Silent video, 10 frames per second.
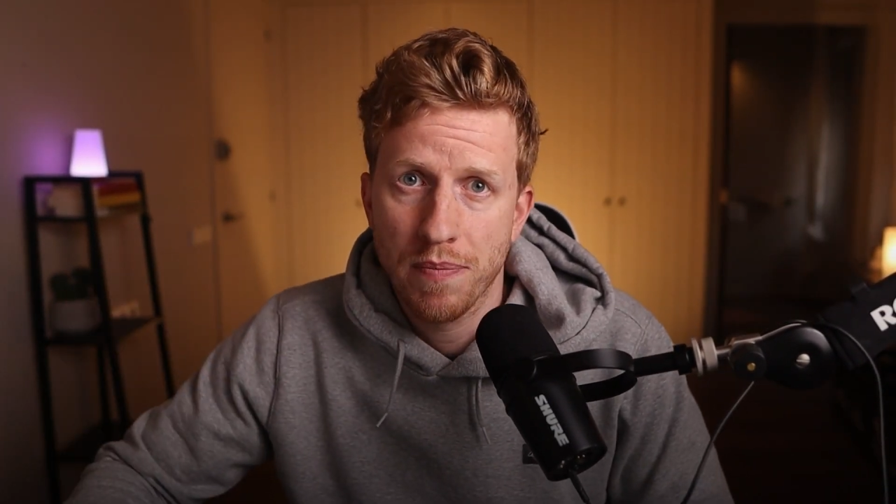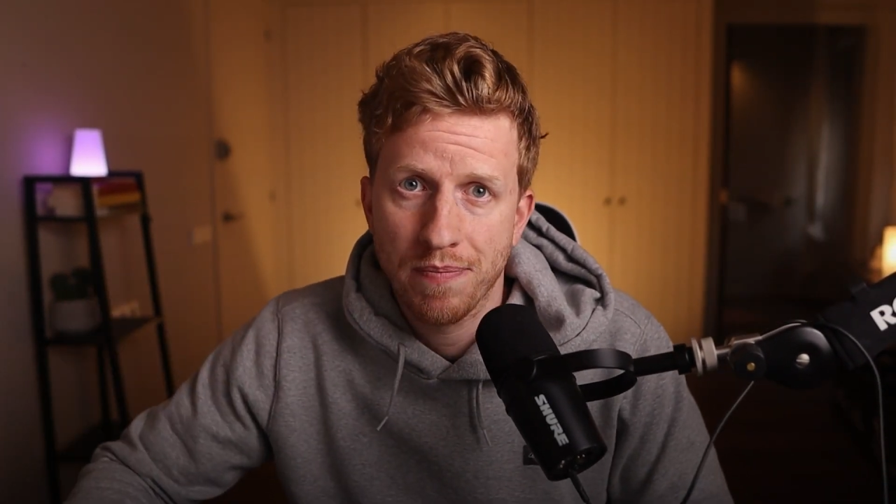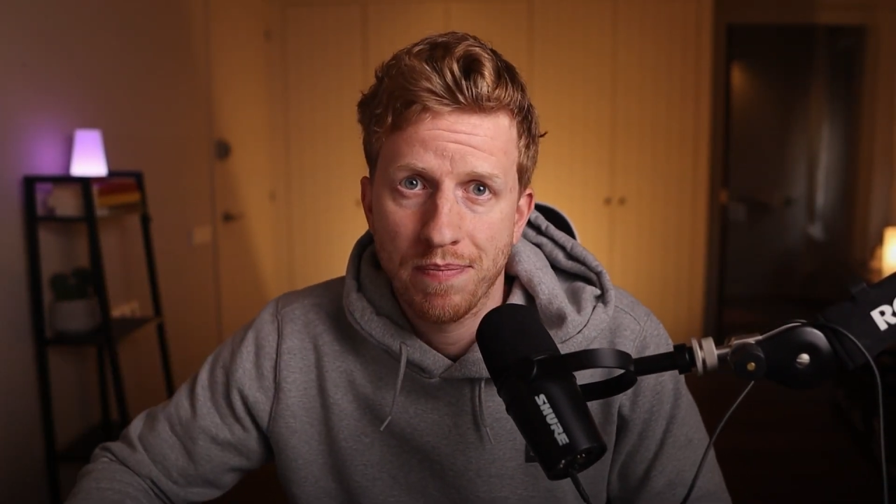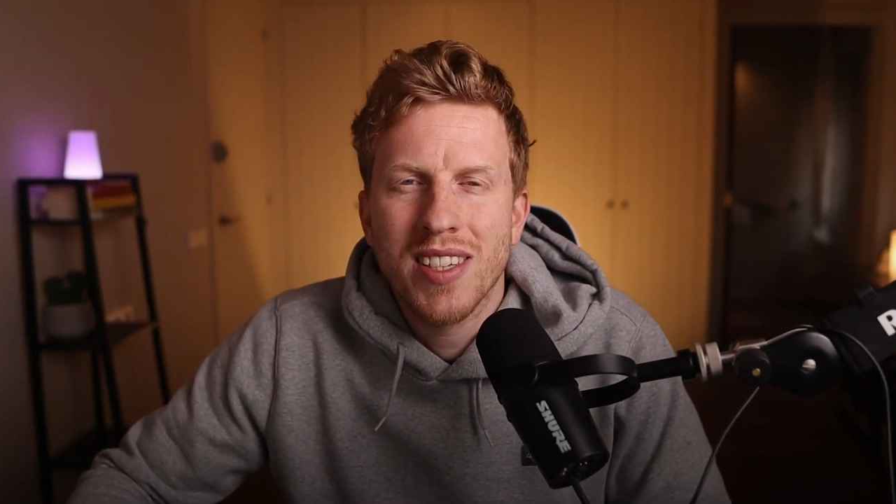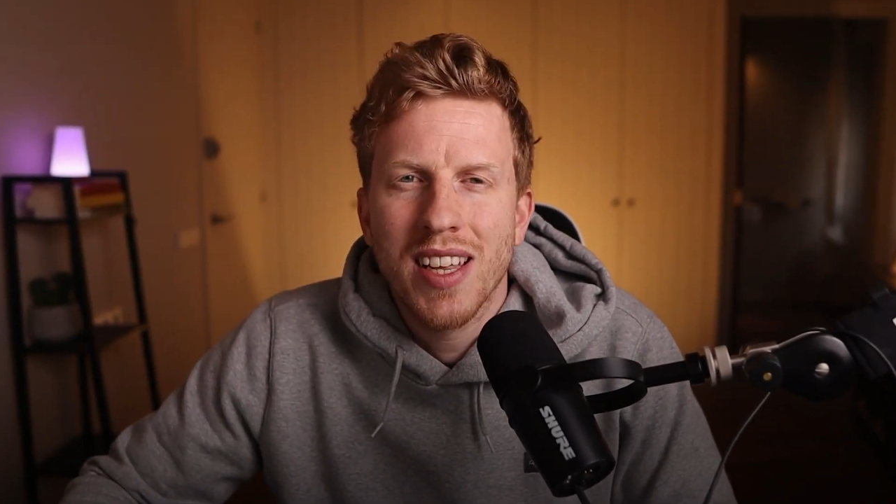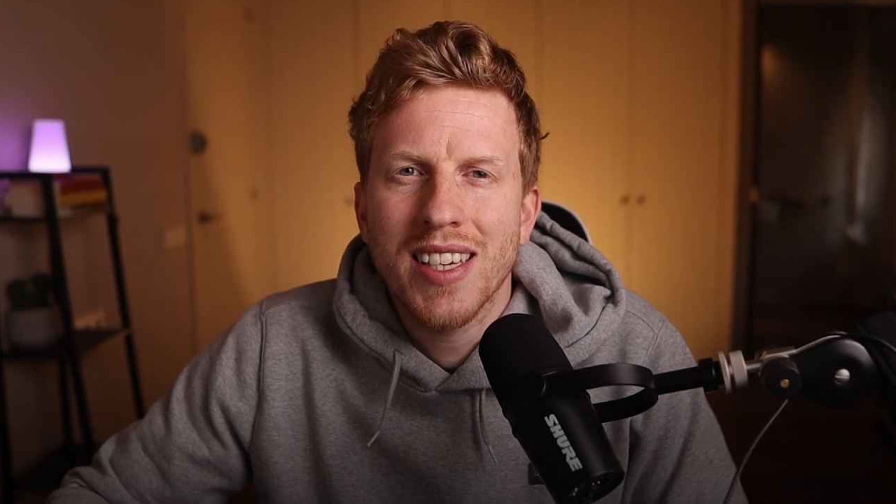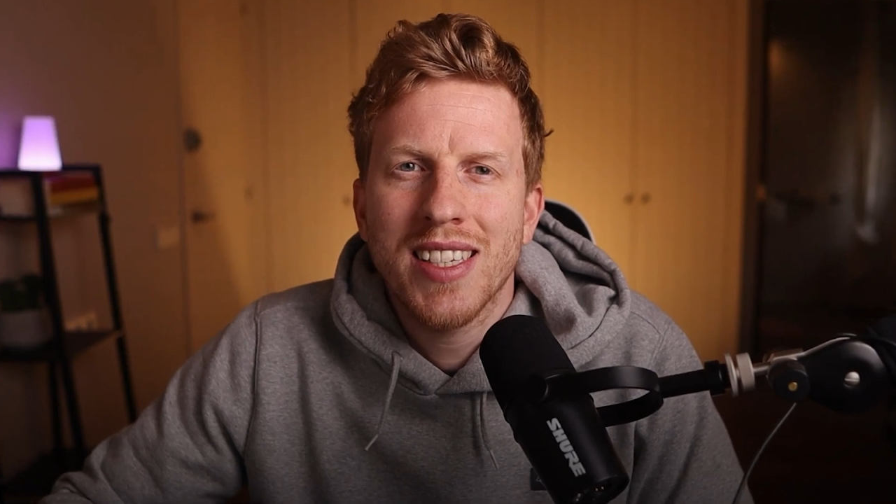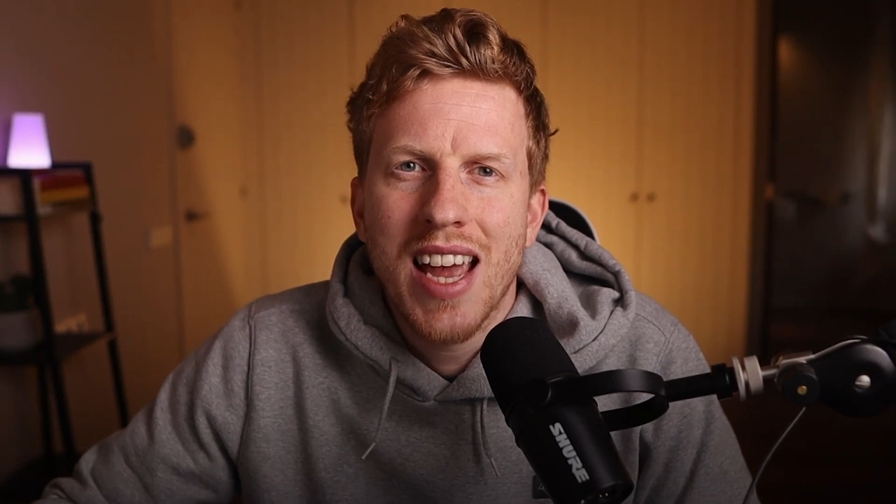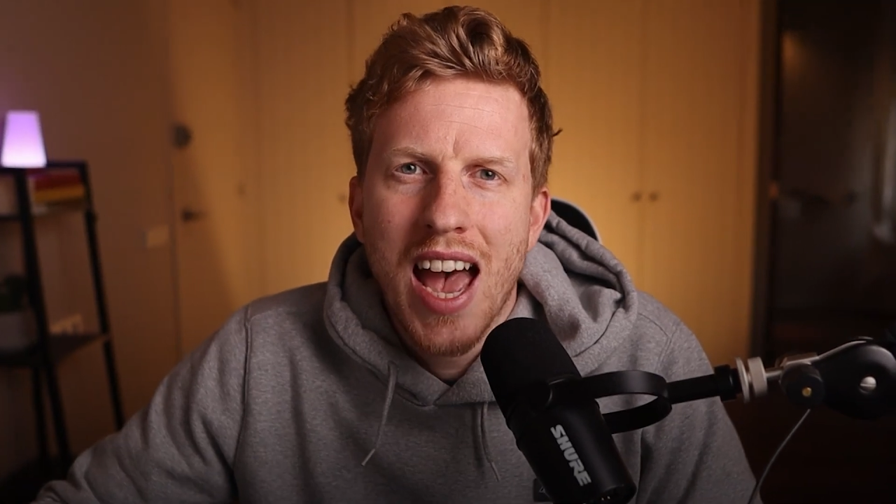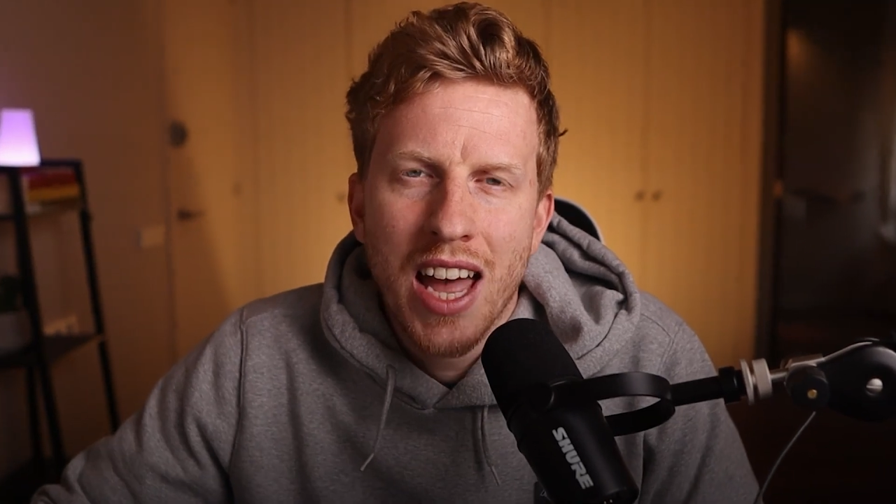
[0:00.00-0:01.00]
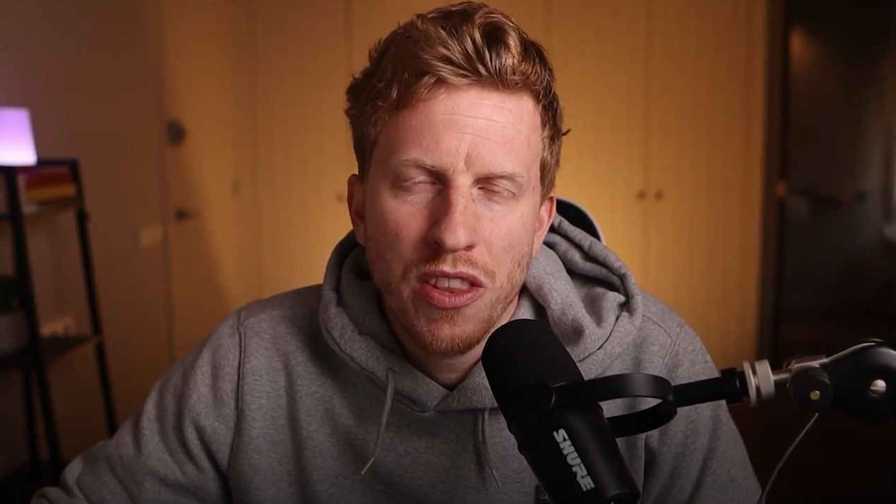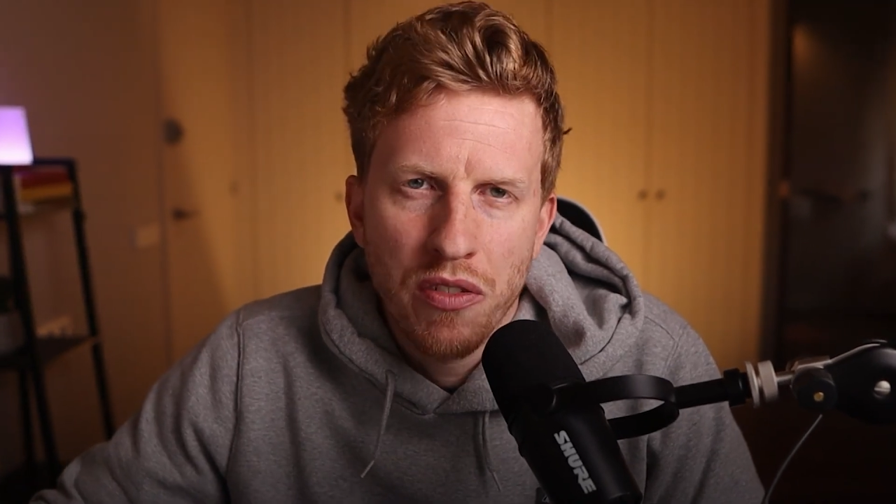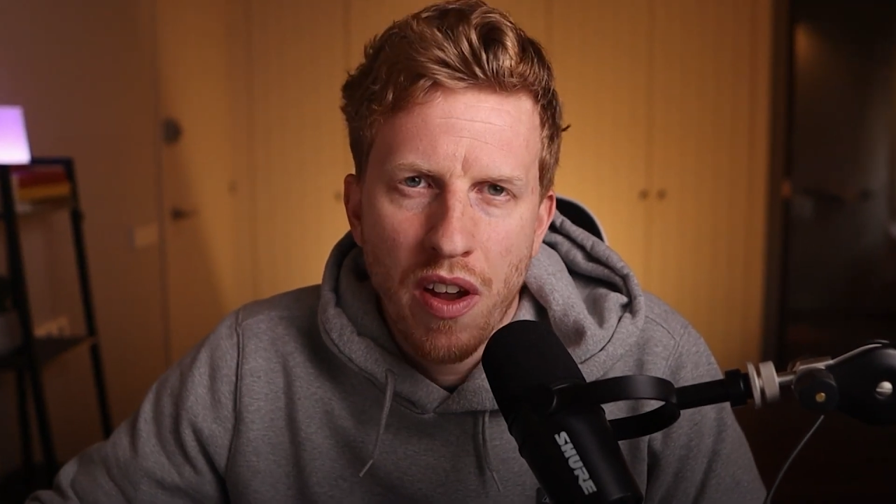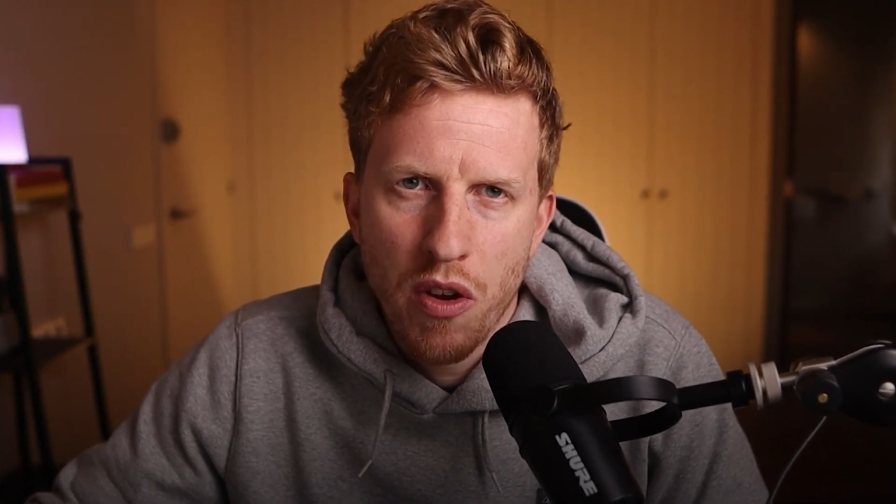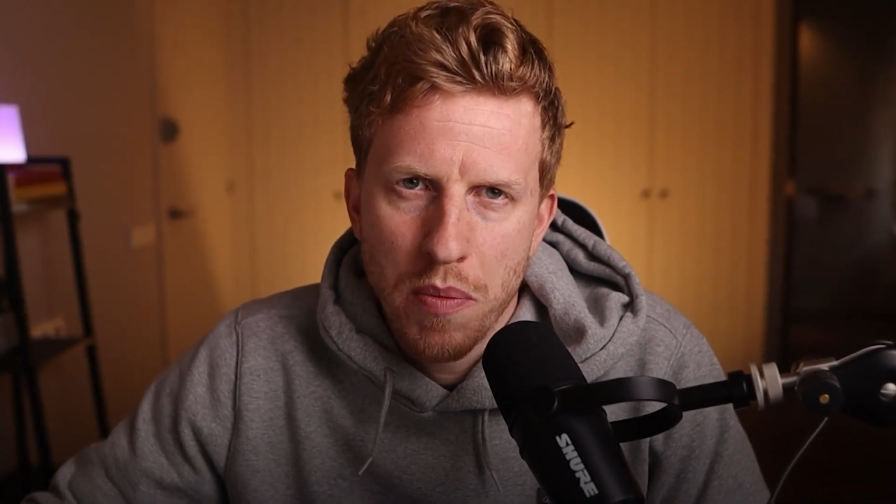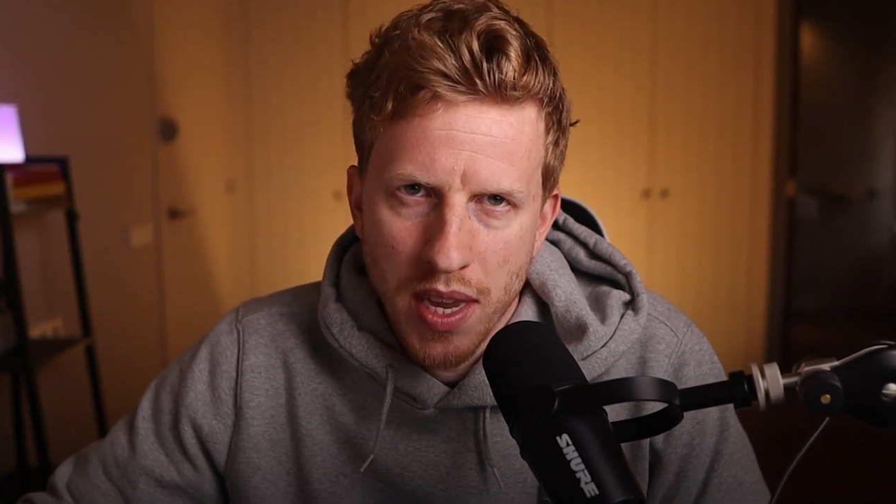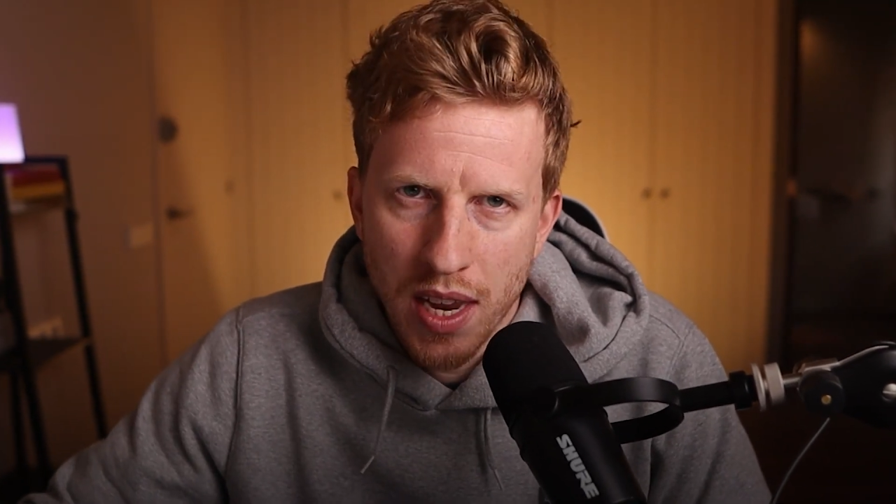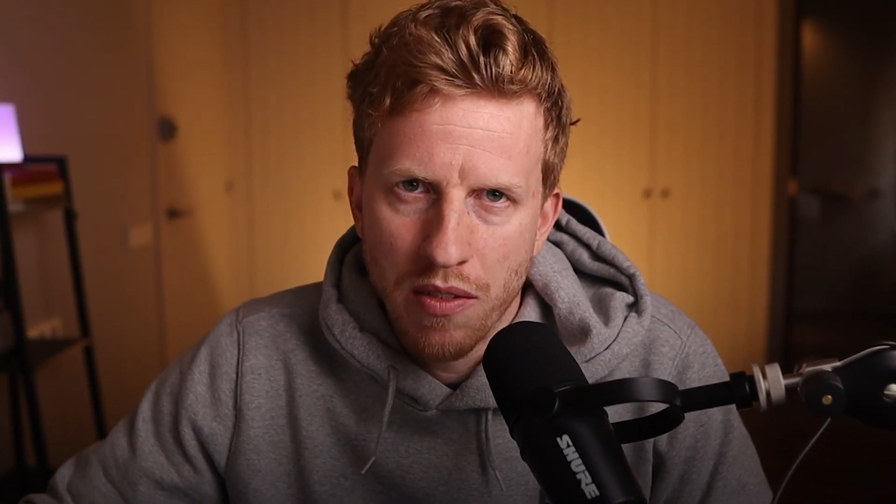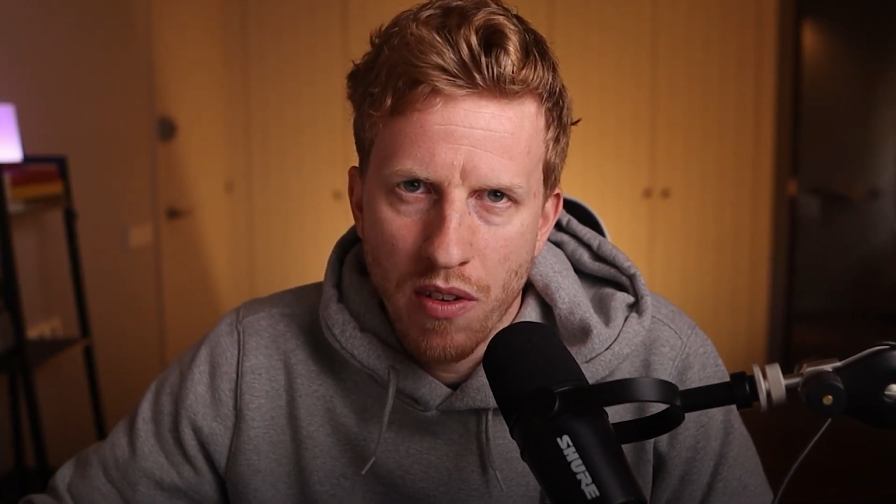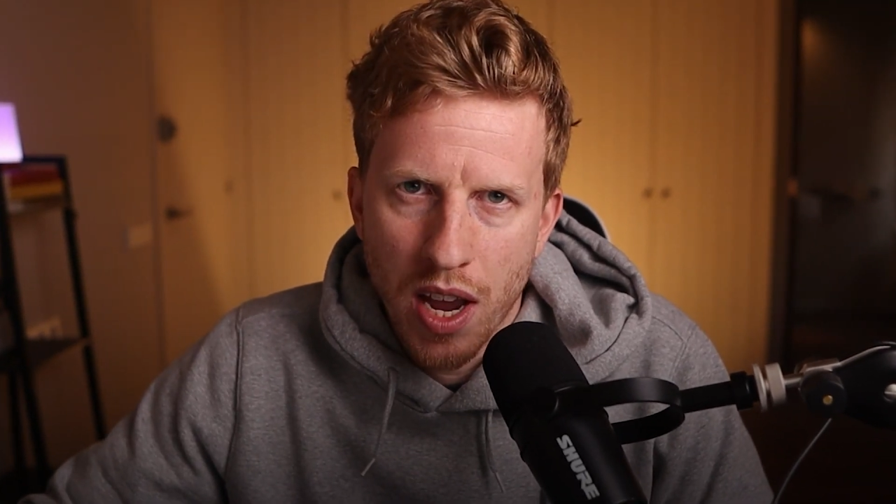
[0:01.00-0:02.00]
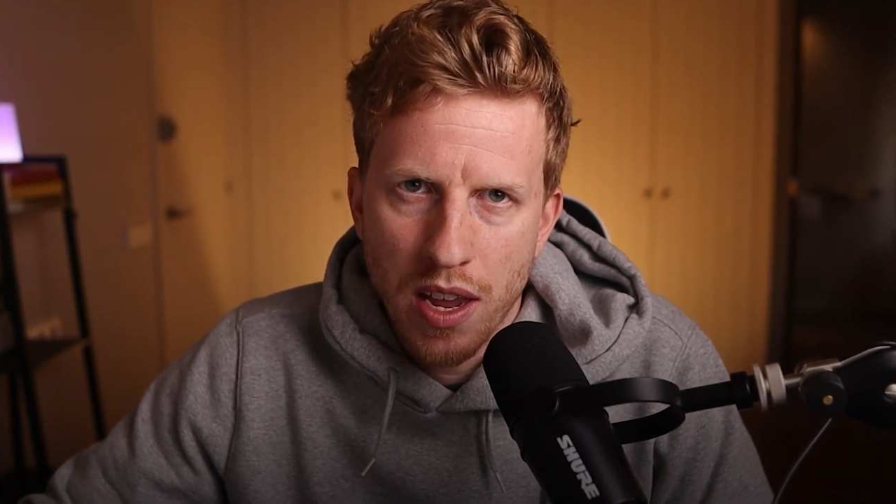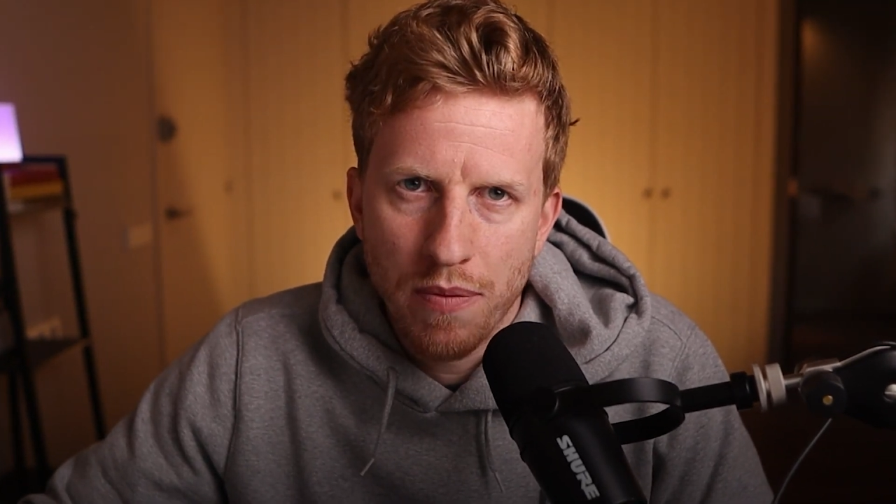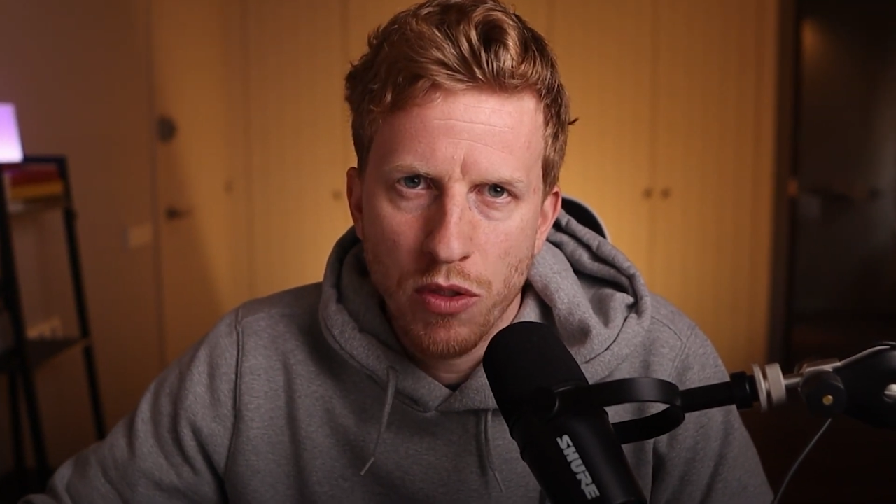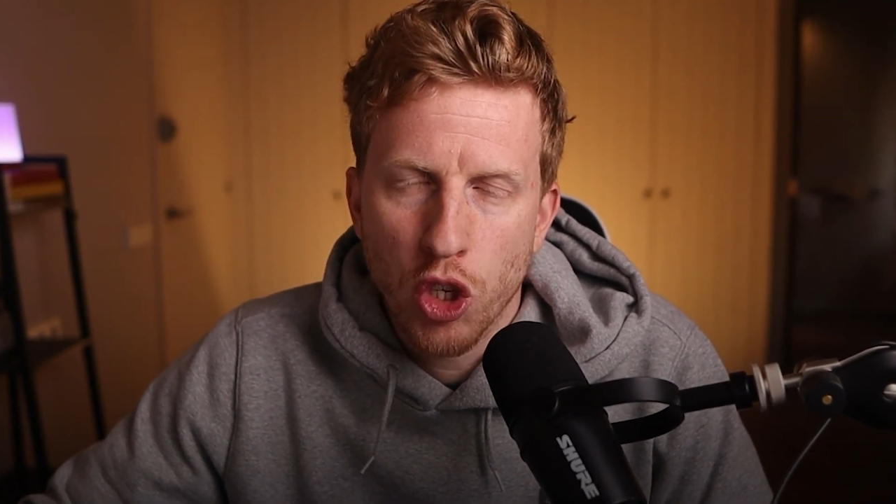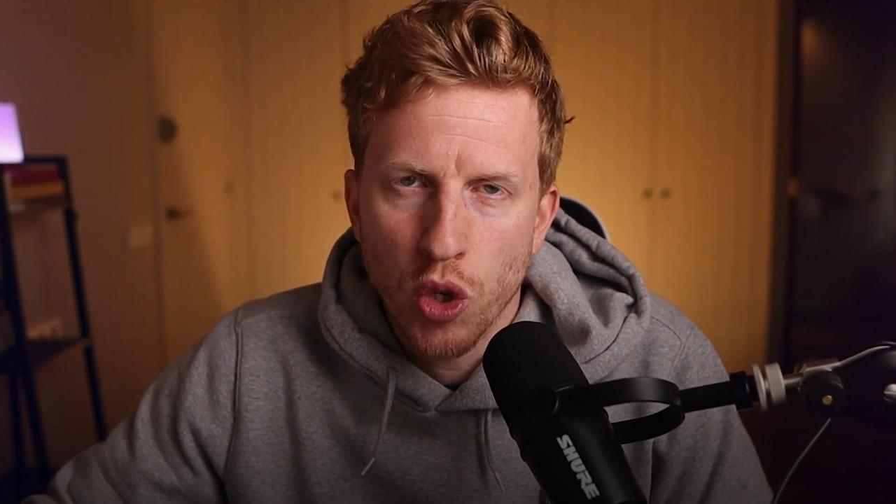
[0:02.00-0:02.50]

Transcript: All right, so let's start at the very beginning, right? The